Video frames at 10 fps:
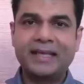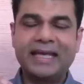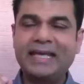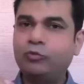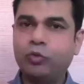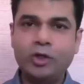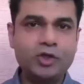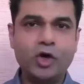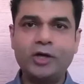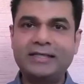it will
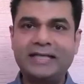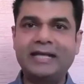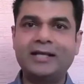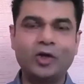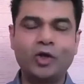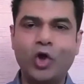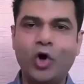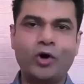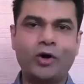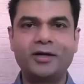not take
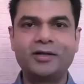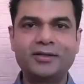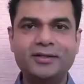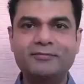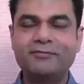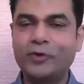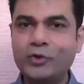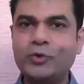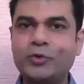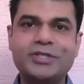long for
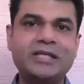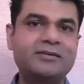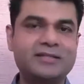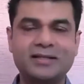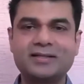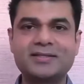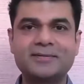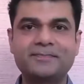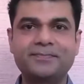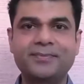you to see results.